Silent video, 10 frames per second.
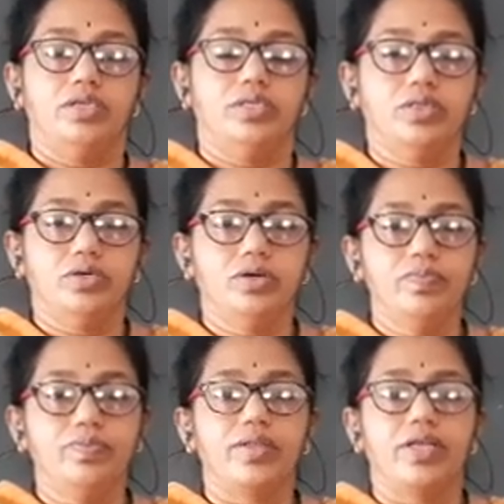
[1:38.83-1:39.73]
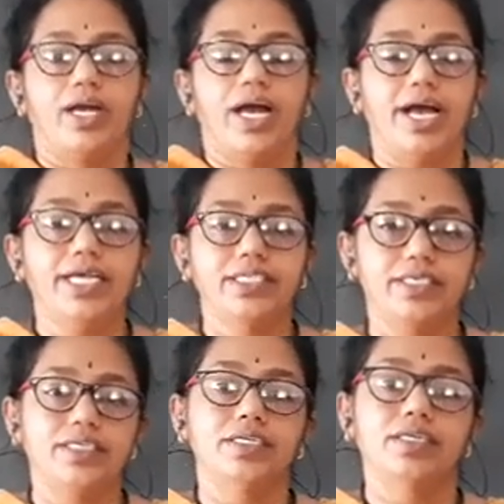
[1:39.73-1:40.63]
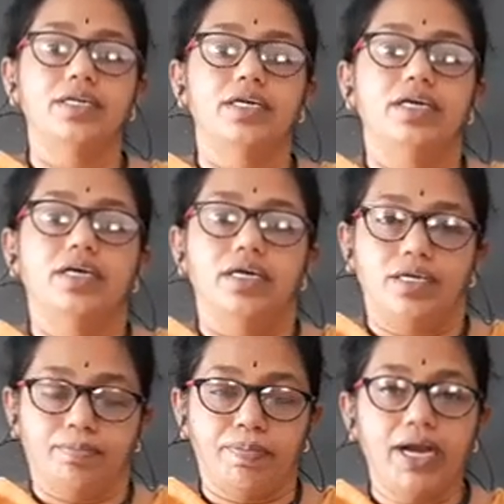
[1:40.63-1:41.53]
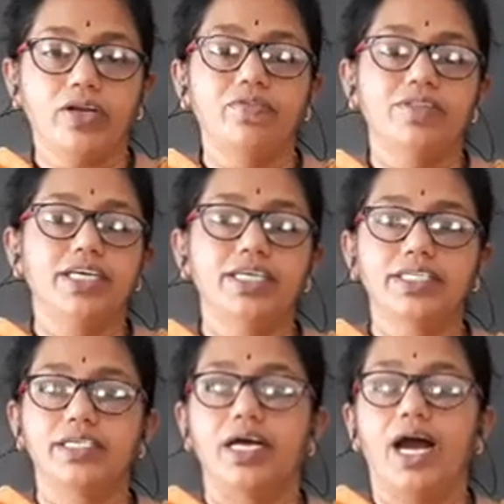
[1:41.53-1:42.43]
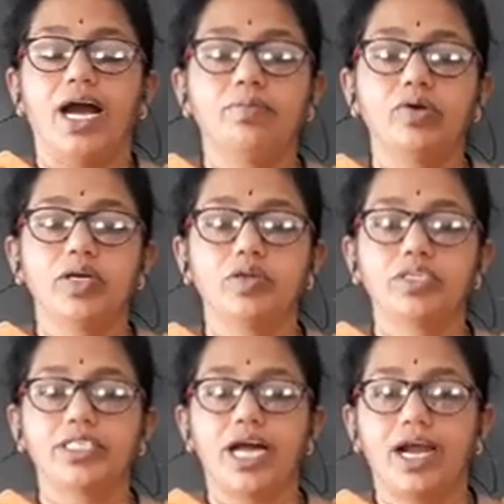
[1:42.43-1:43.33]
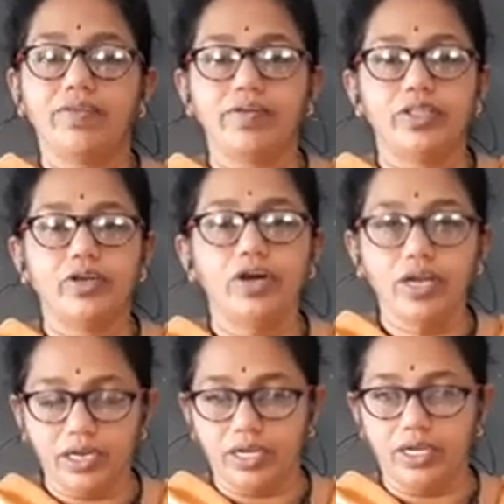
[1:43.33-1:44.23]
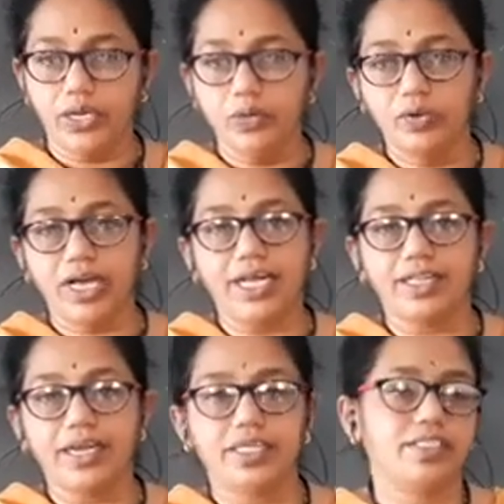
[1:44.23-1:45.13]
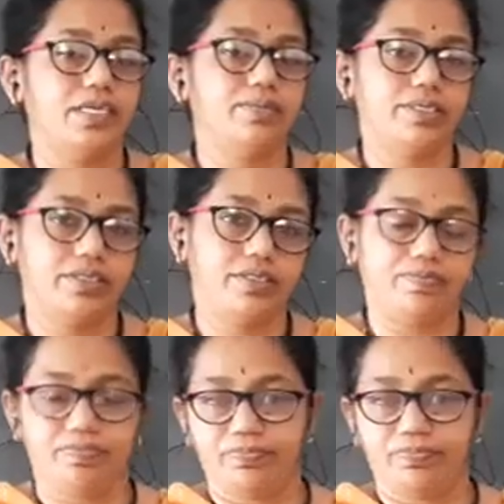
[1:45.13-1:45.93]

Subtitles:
So, as part of this, I am going to start with your new 9th class syllabus.